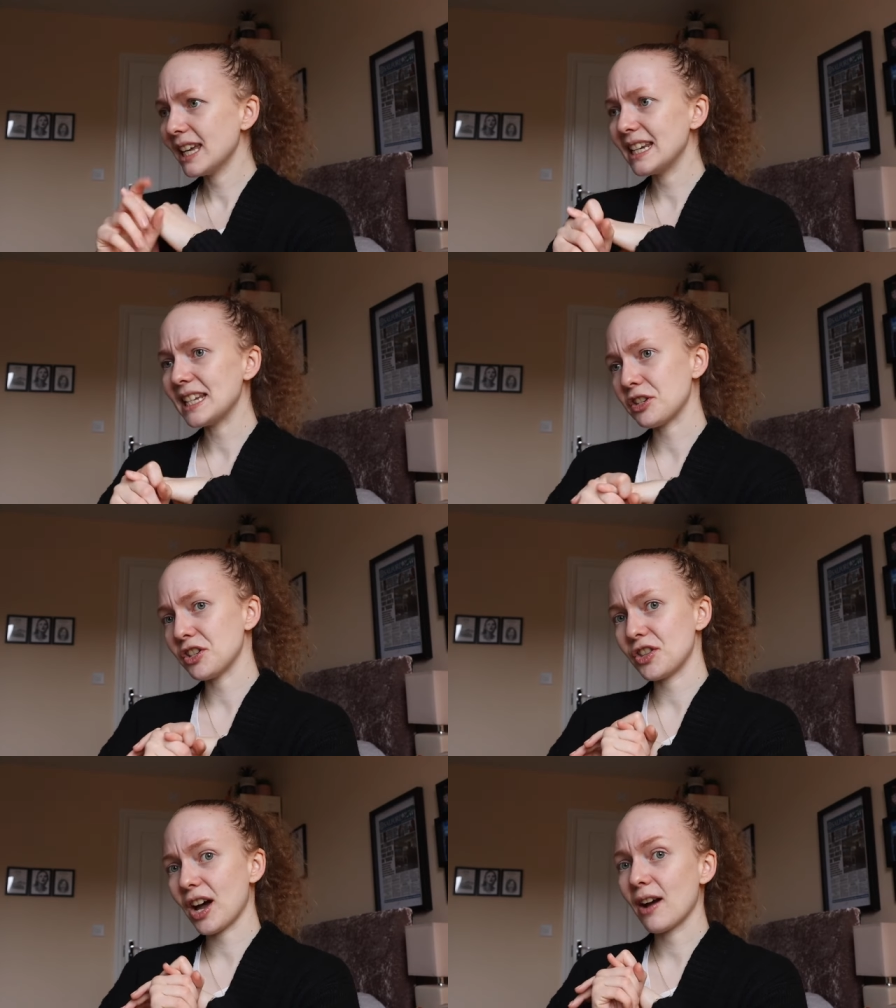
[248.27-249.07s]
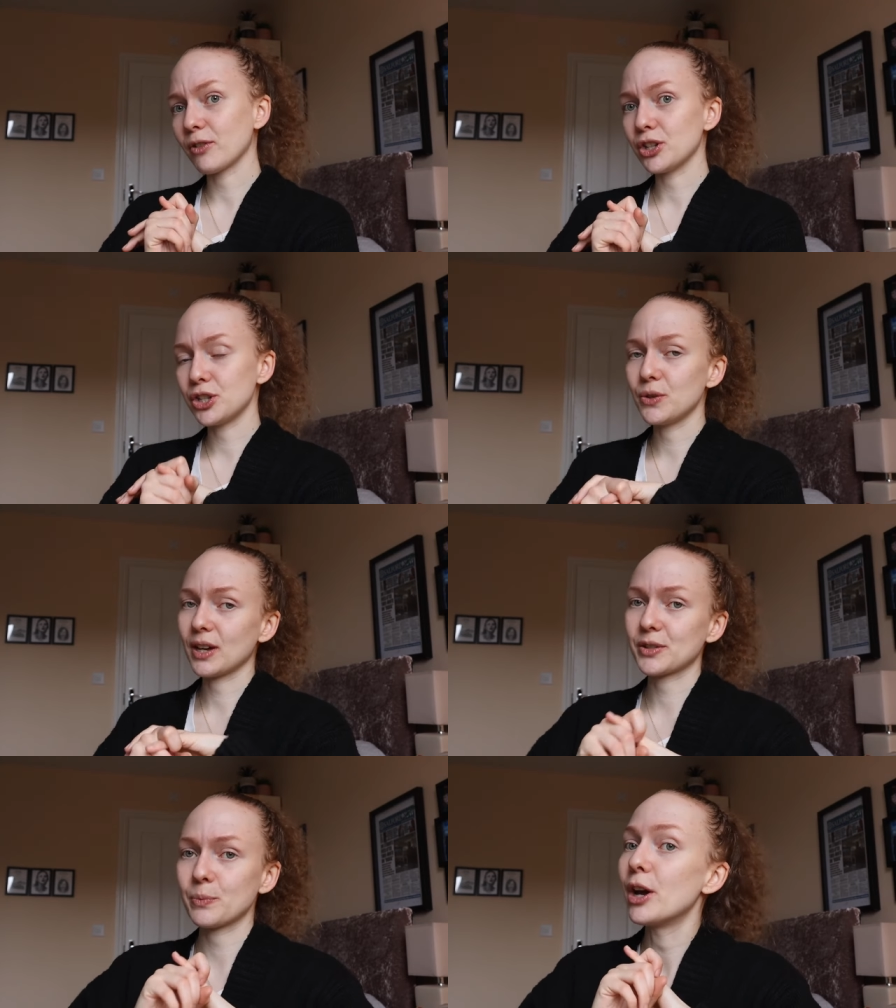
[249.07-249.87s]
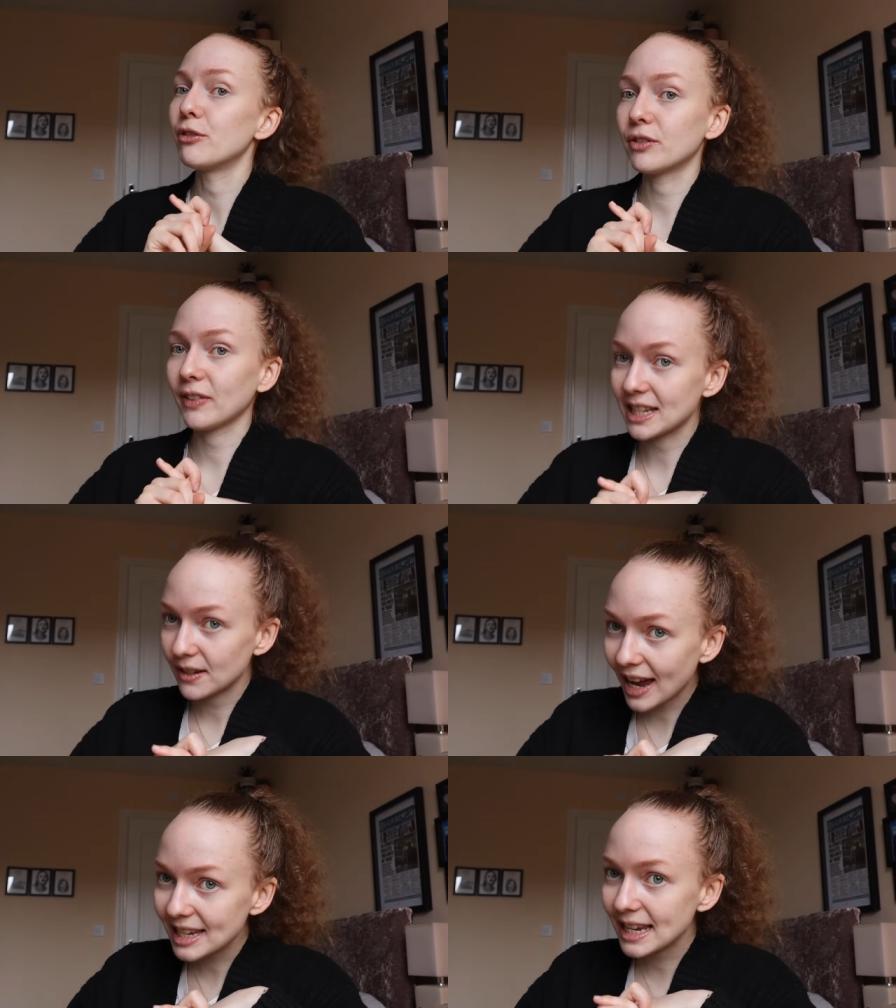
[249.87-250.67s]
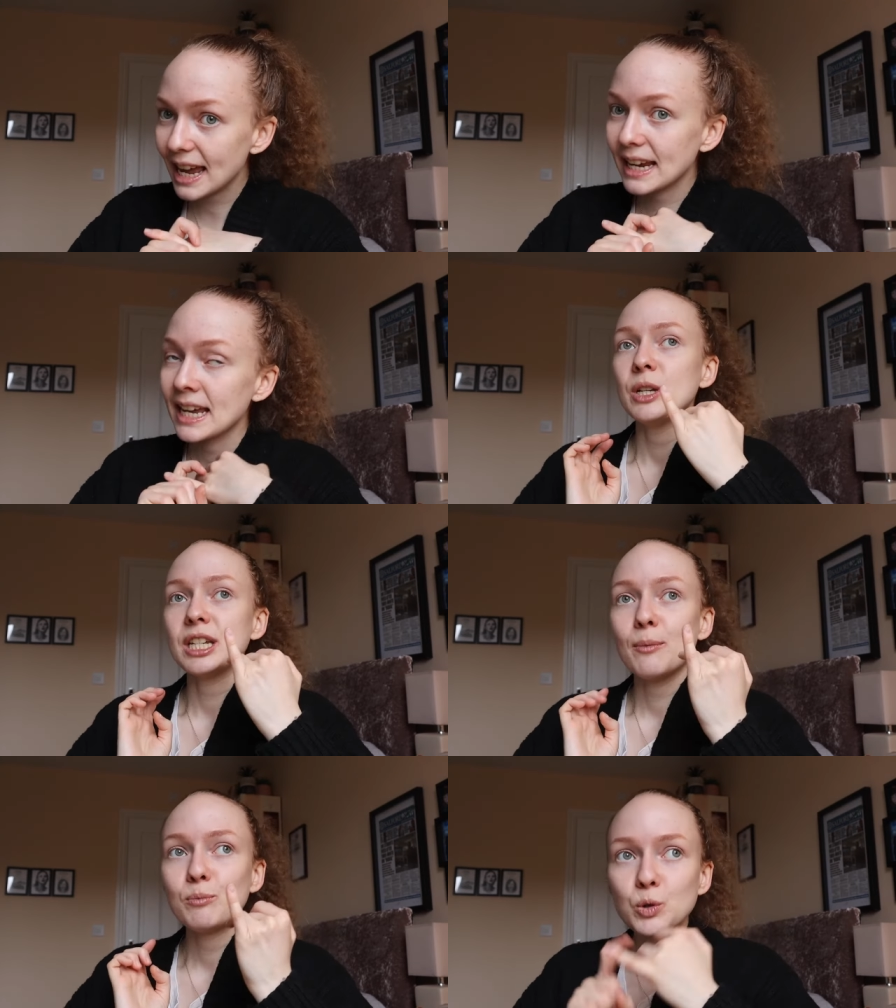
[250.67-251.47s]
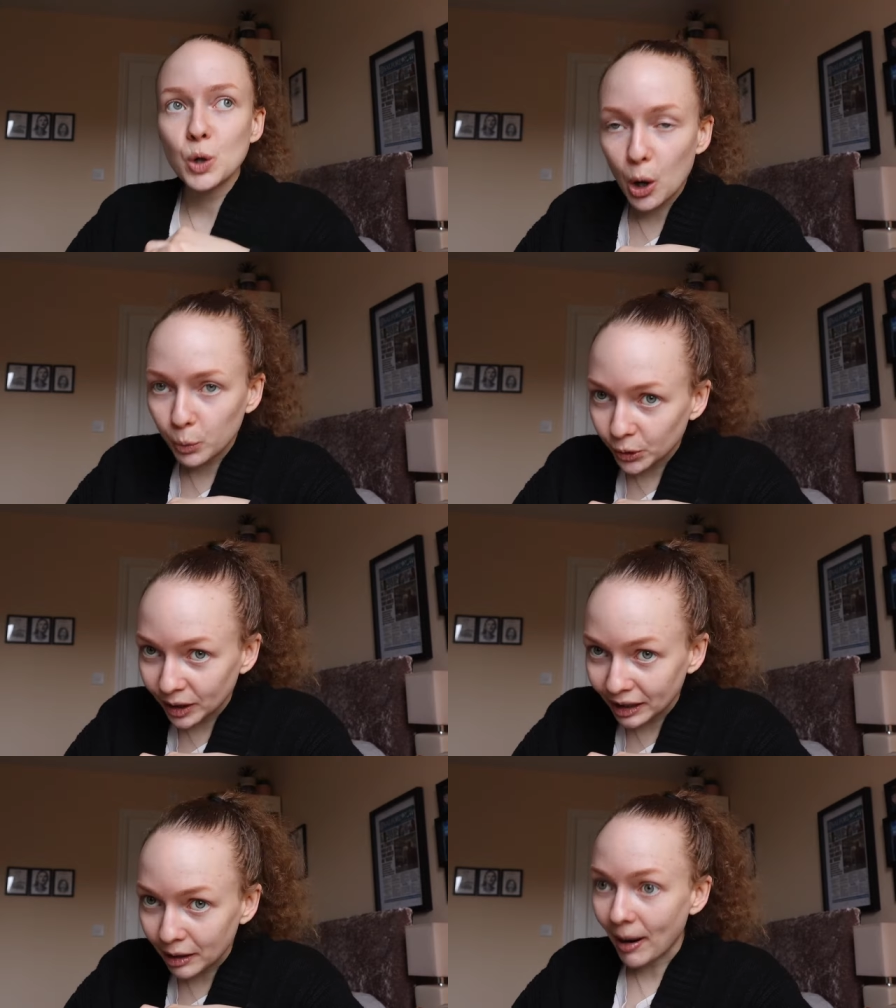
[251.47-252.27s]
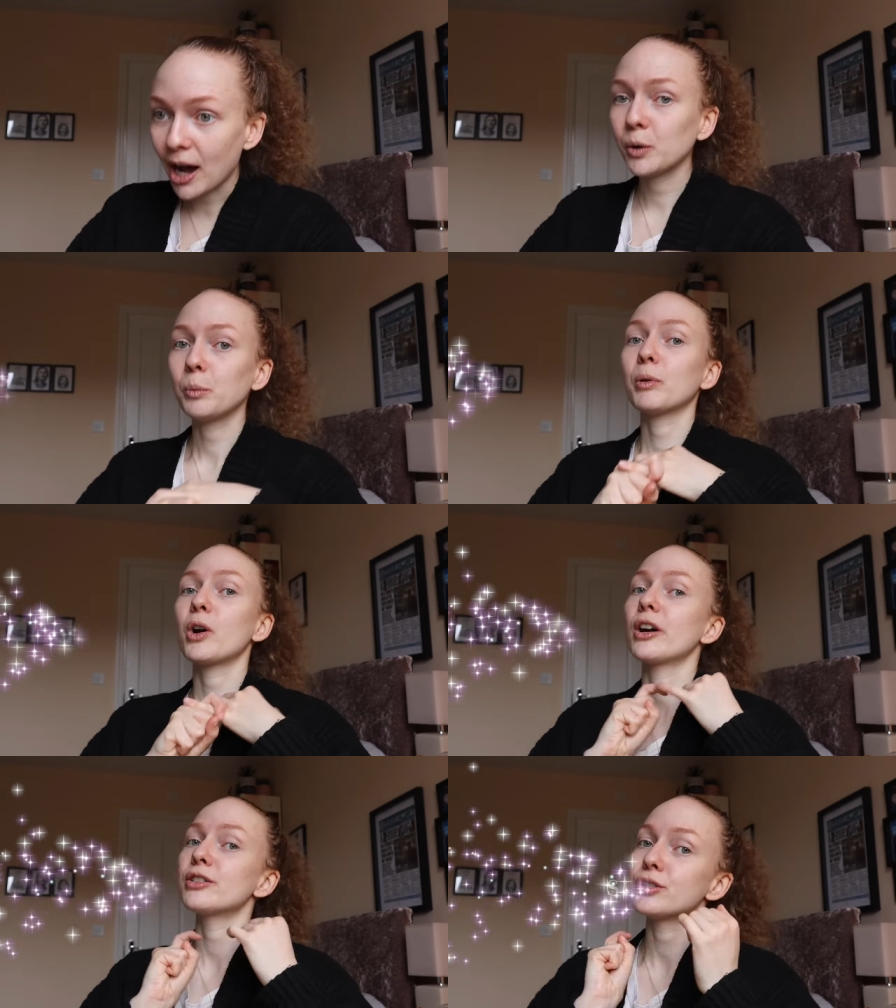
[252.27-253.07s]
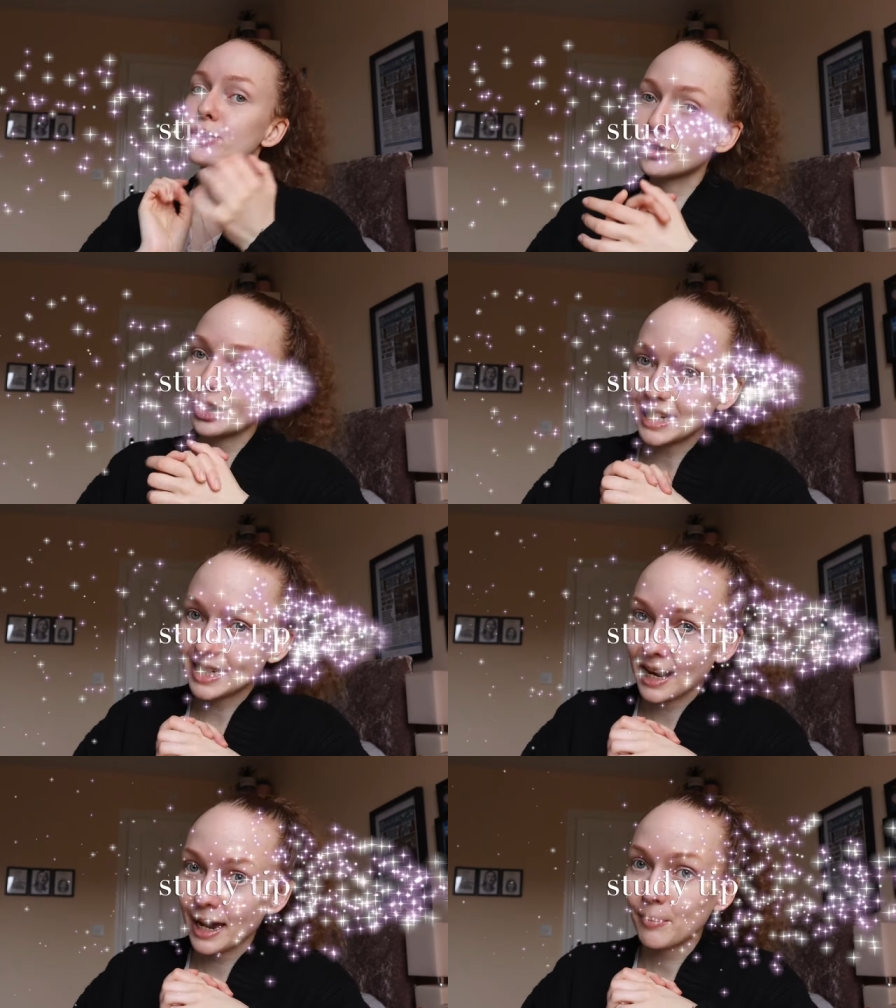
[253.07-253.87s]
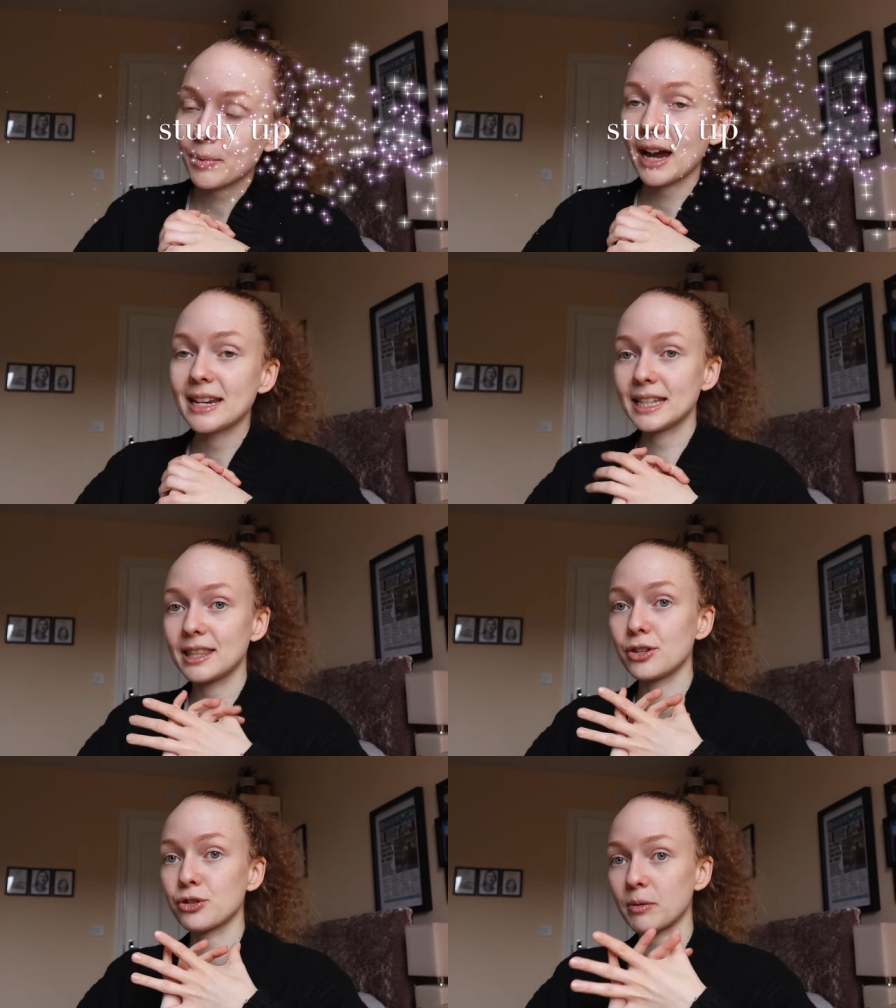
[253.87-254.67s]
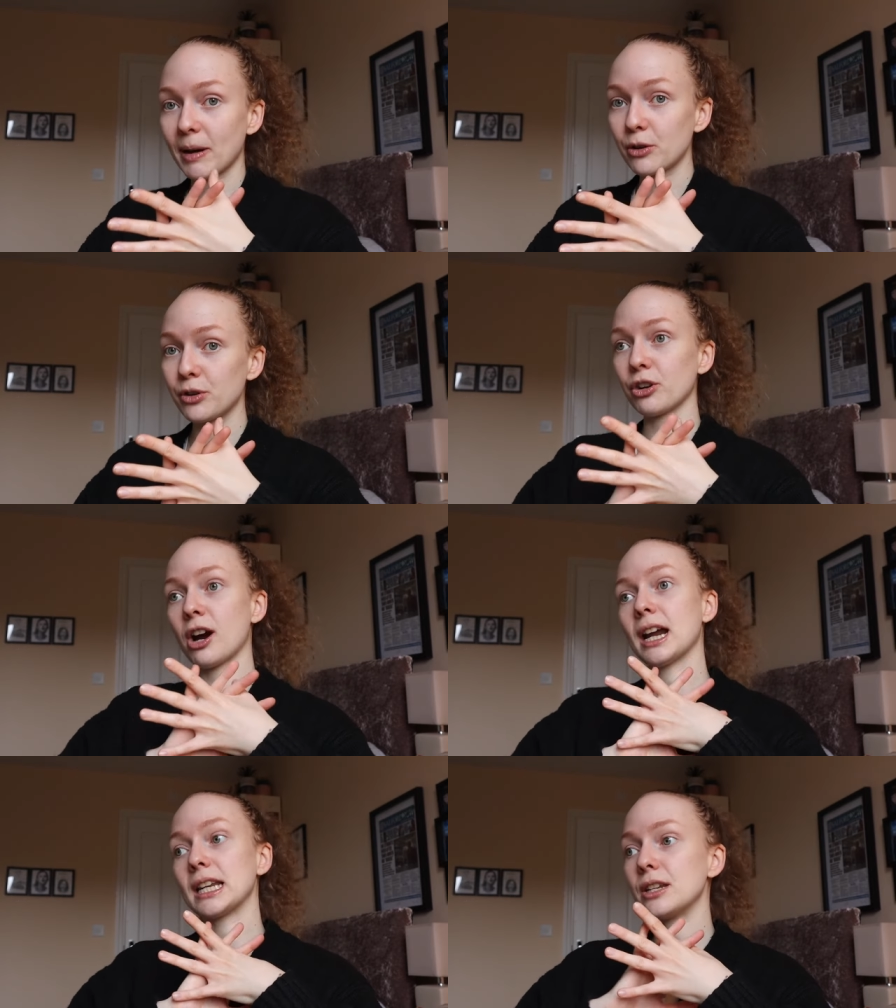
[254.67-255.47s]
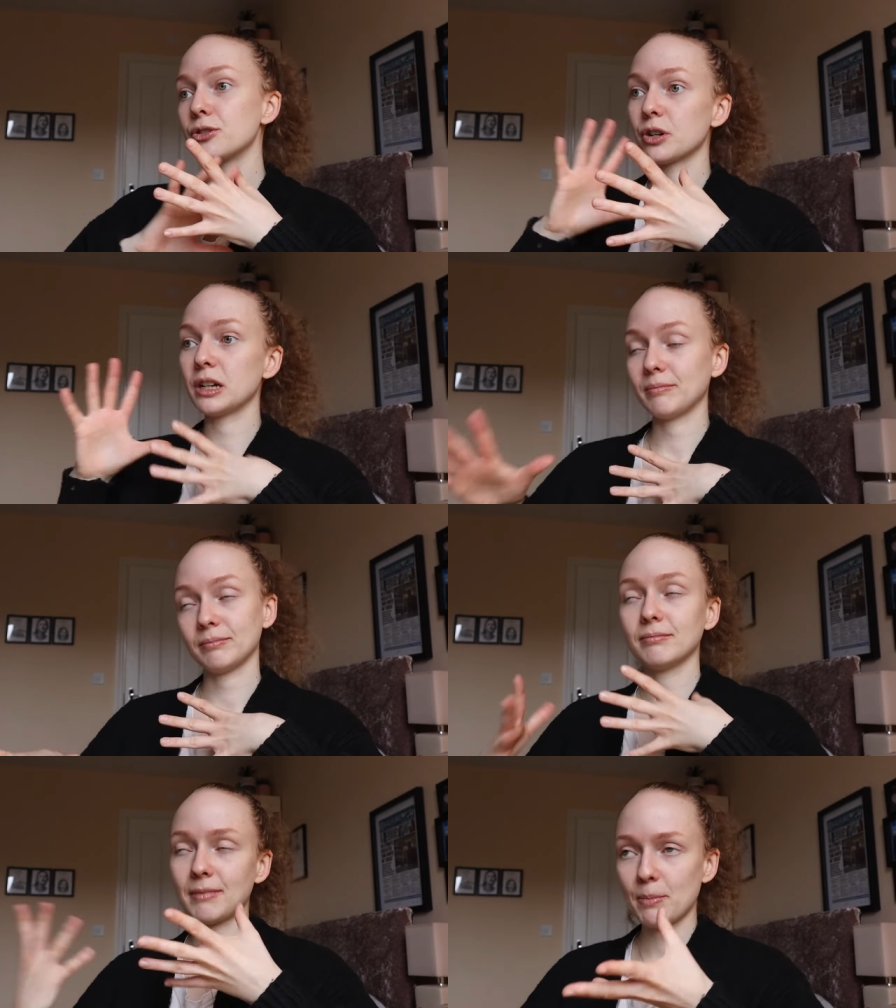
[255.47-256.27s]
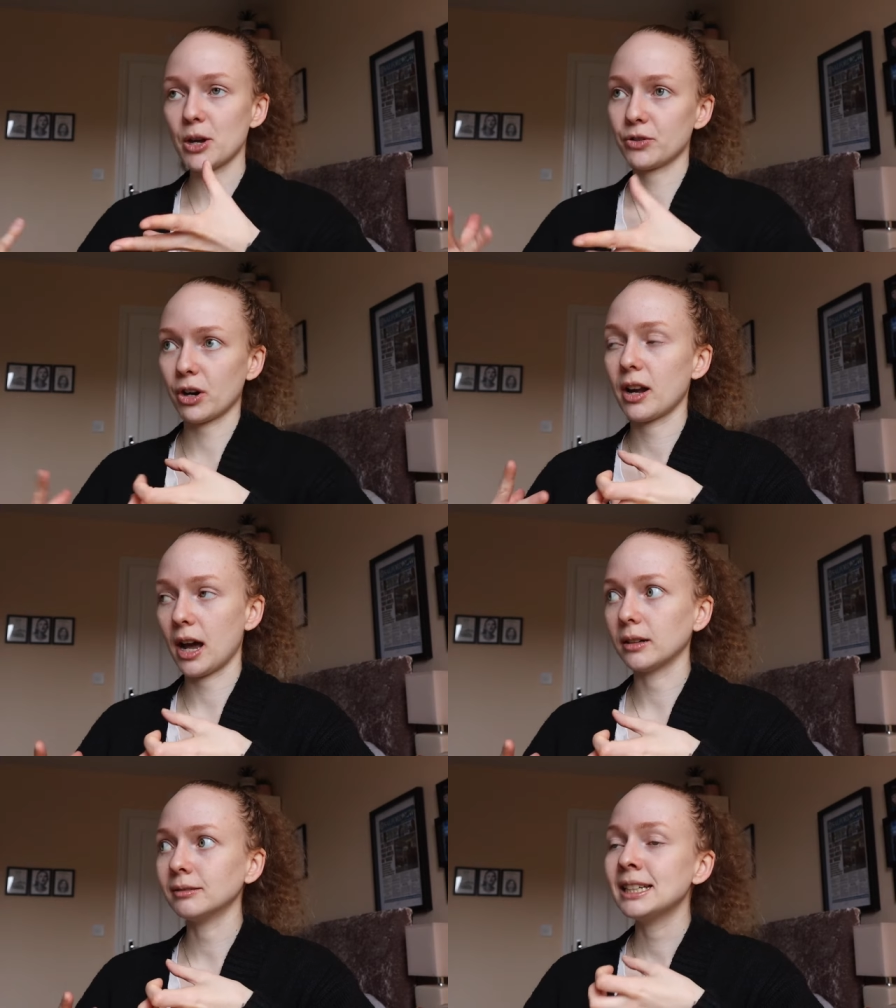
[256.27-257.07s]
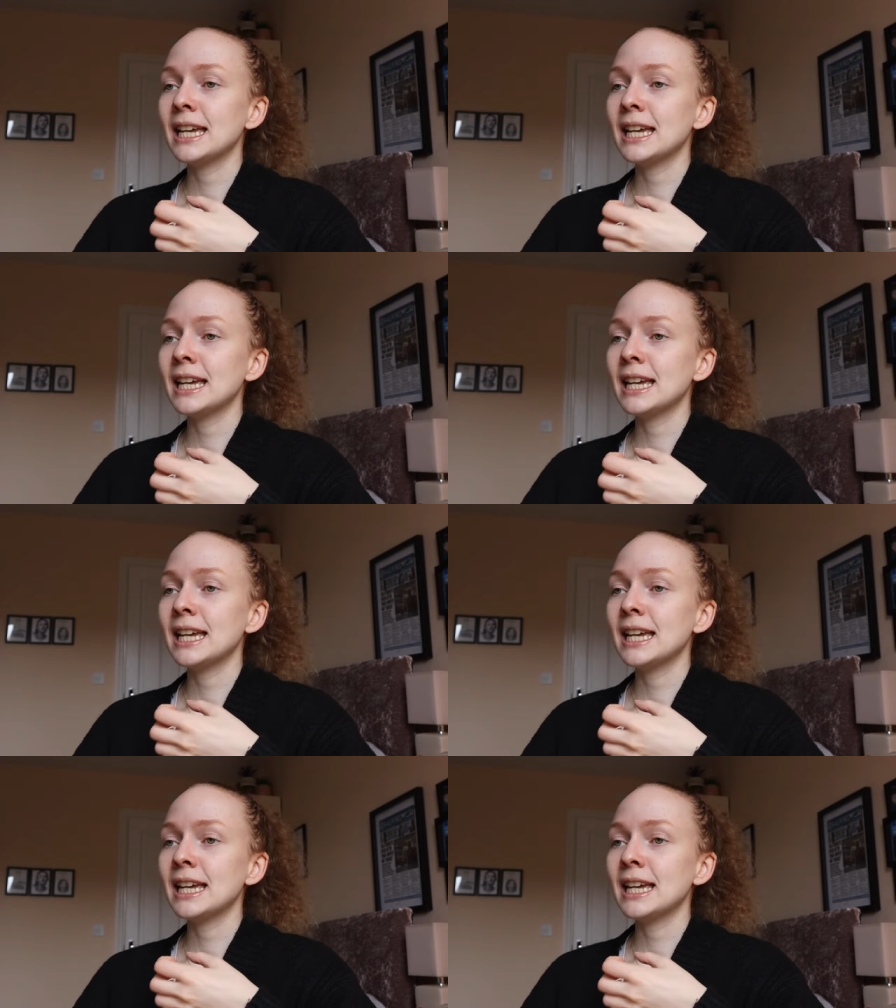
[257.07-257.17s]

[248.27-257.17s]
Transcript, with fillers: In addition to that, I've got a two thousand word reflective essay, which I'm not worrying about because, study tip, I did this during my undergrad and during my postgrad now.